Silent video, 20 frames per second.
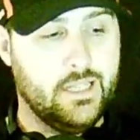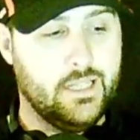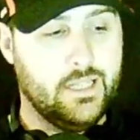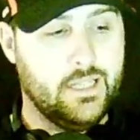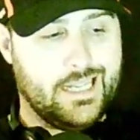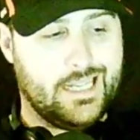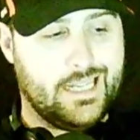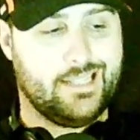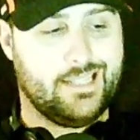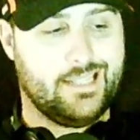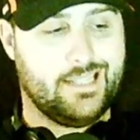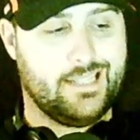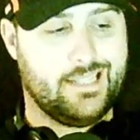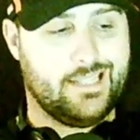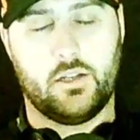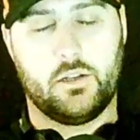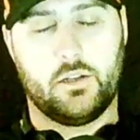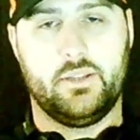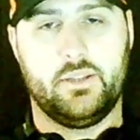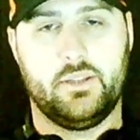and is that going to
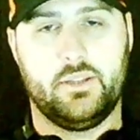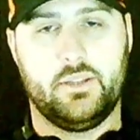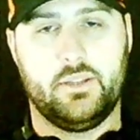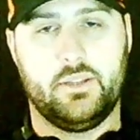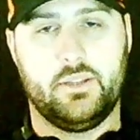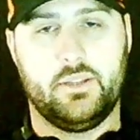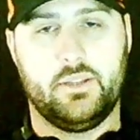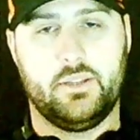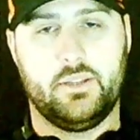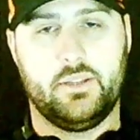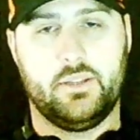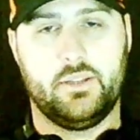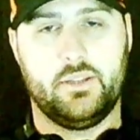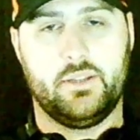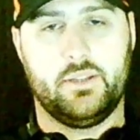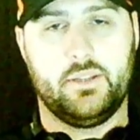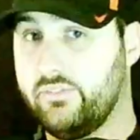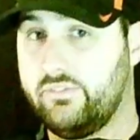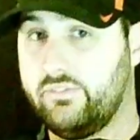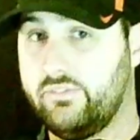be the standard
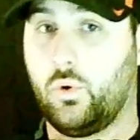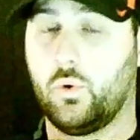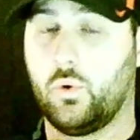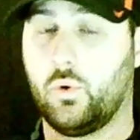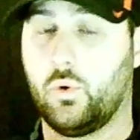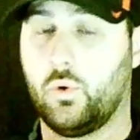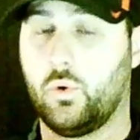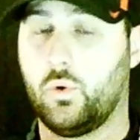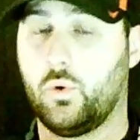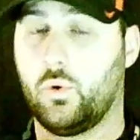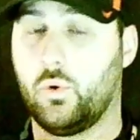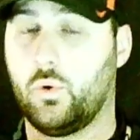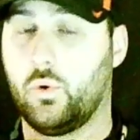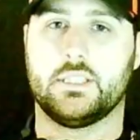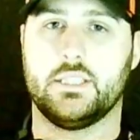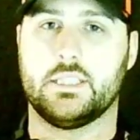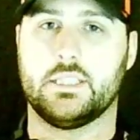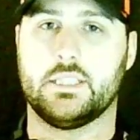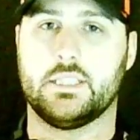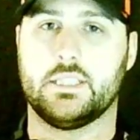moving forward for the rest of
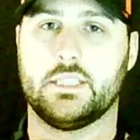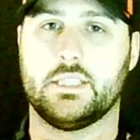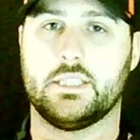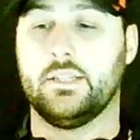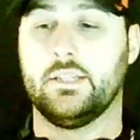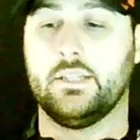the season?